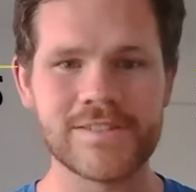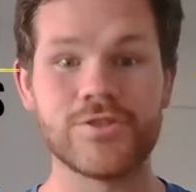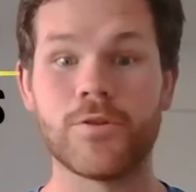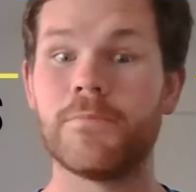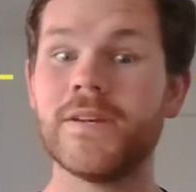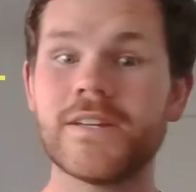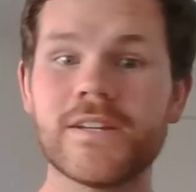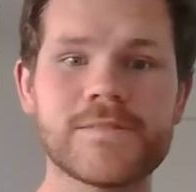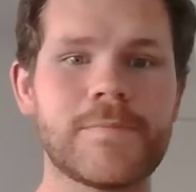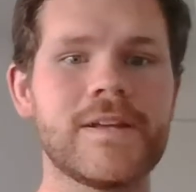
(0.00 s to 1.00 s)
your big
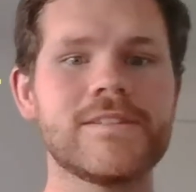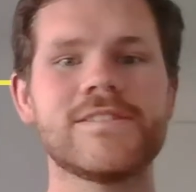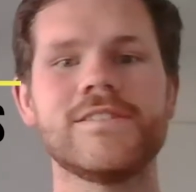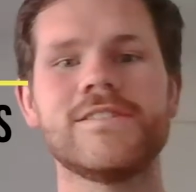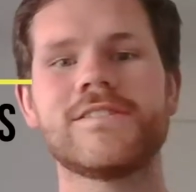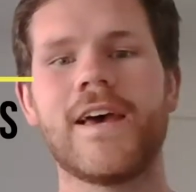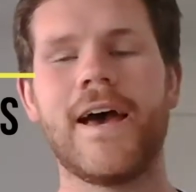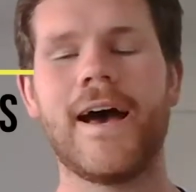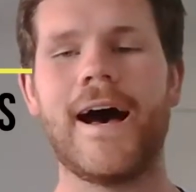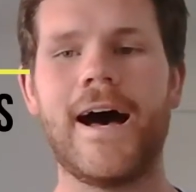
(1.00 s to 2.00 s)
expenses,
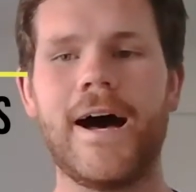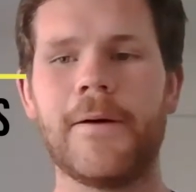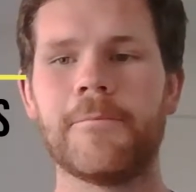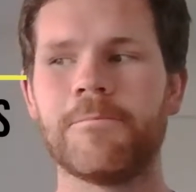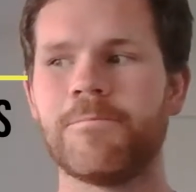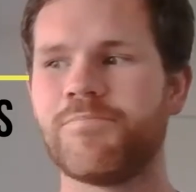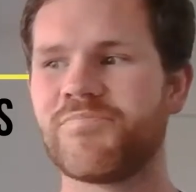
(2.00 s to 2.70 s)
are